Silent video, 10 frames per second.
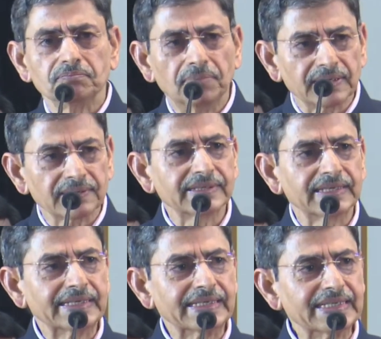
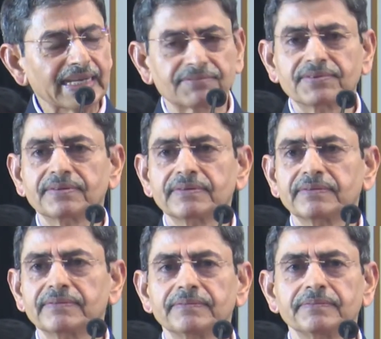birth and death.
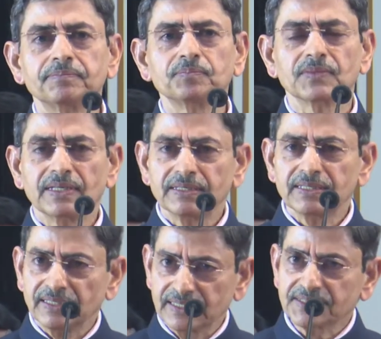
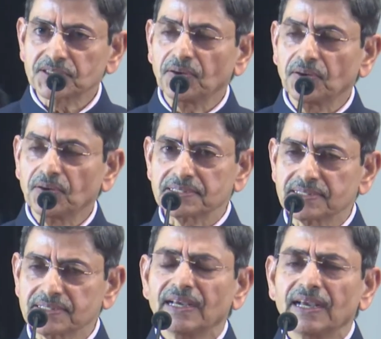It
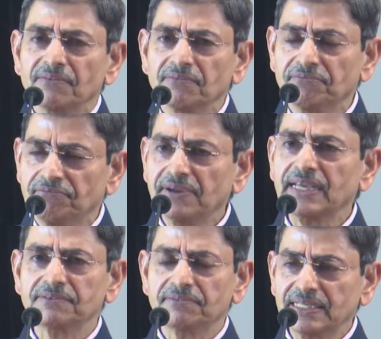talks
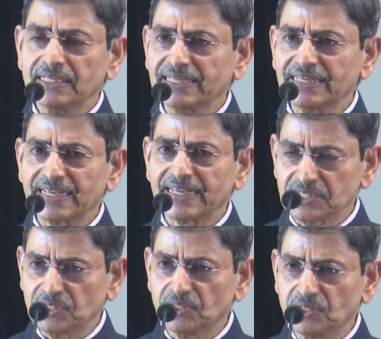very, very
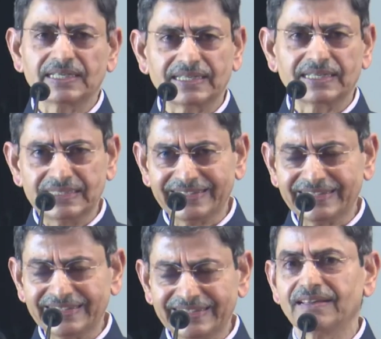categorically,
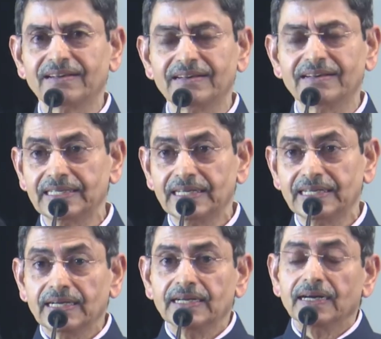clearly,
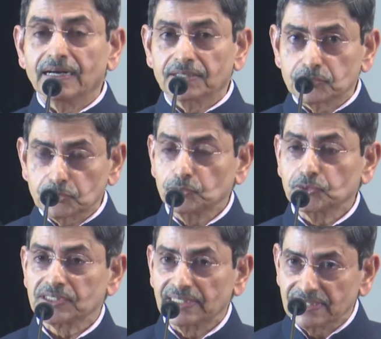
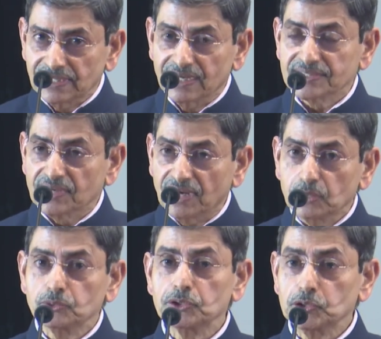through sannyas,
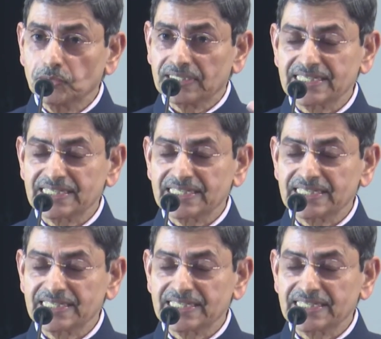how do you